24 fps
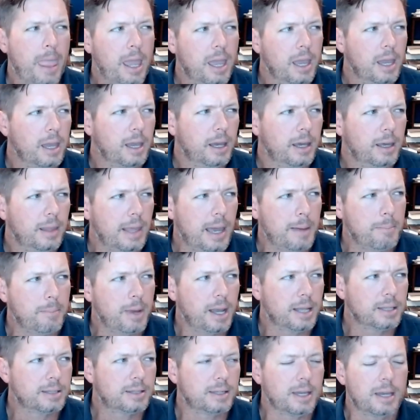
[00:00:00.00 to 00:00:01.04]
That
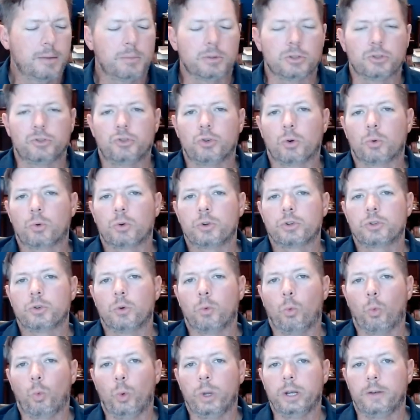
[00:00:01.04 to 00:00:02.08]
man's name is George
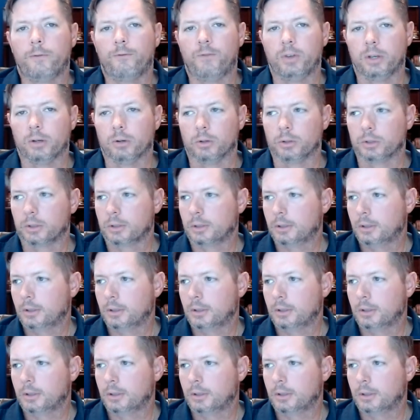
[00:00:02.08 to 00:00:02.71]
Whitefield.